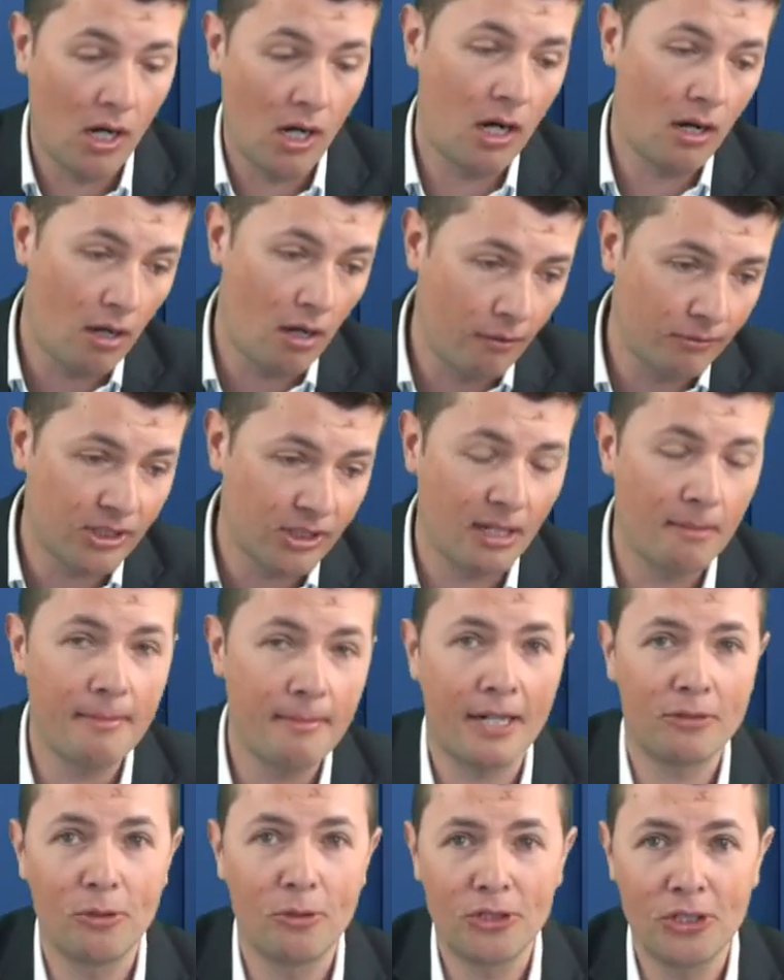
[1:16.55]
Oh, I'll send them
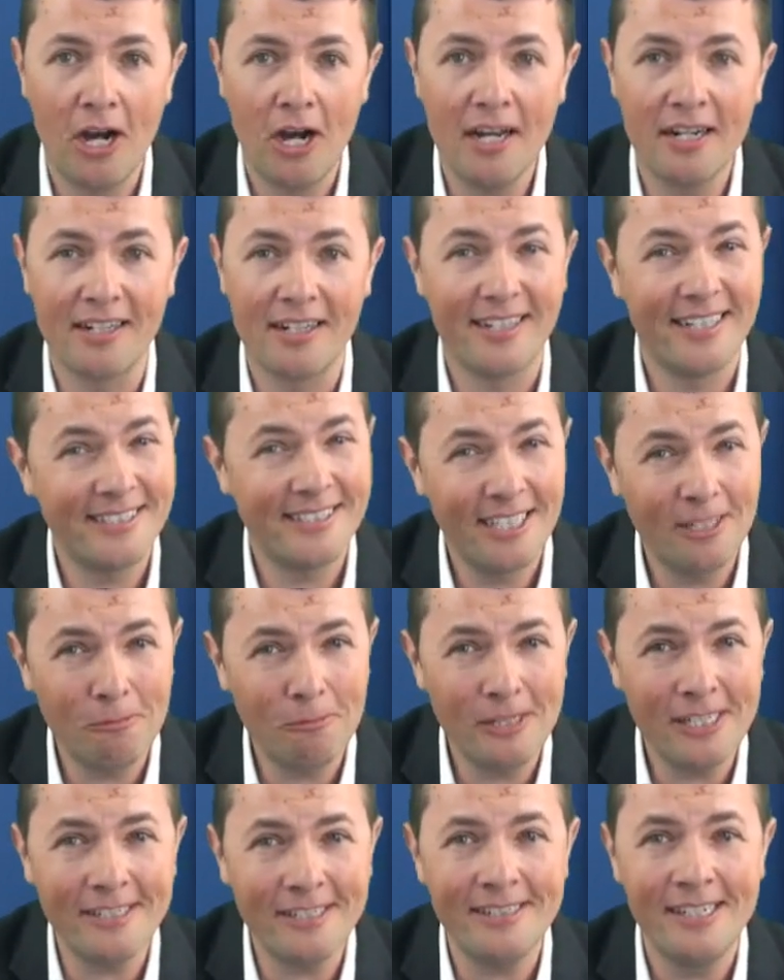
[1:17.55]
back to China. And I
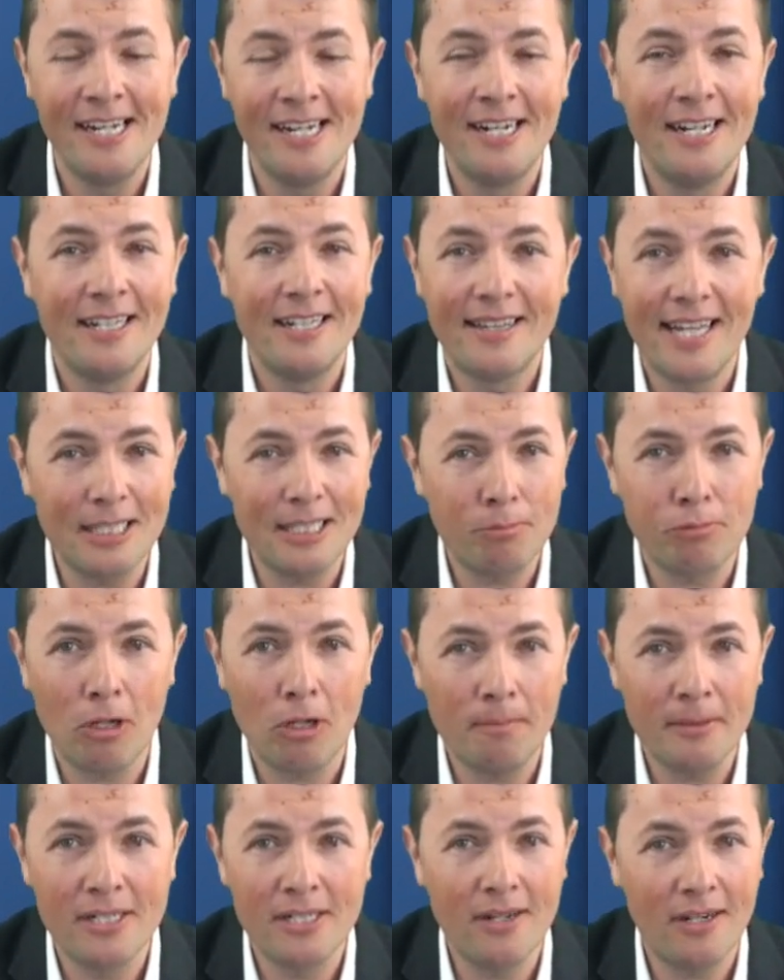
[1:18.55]
said, well, that's
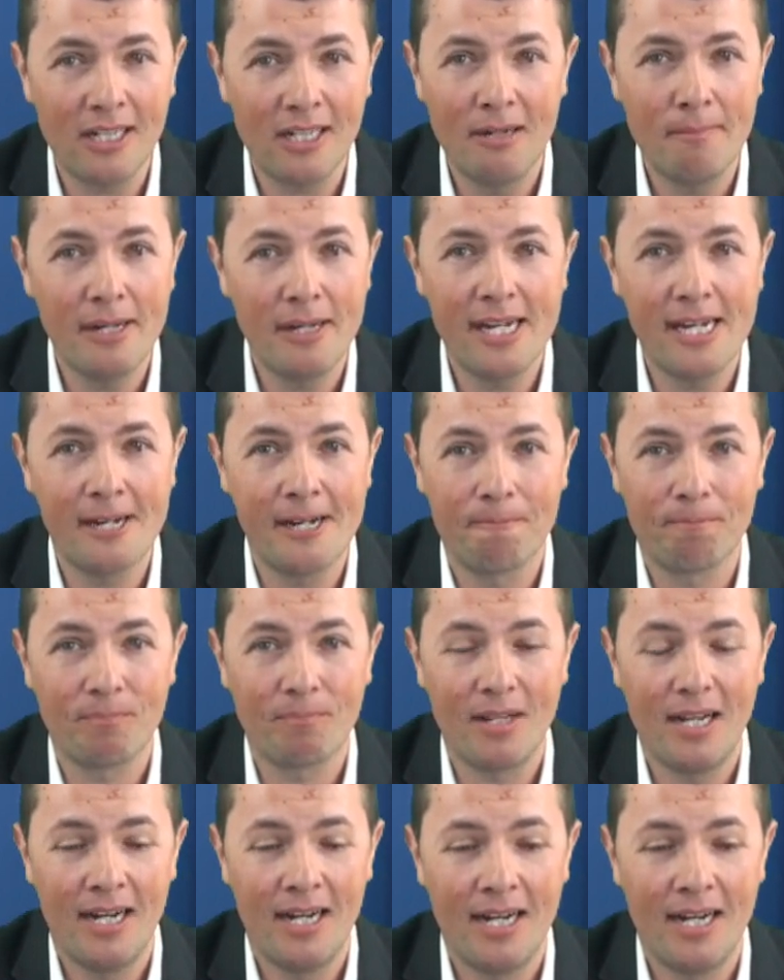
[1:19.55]
probably not going to be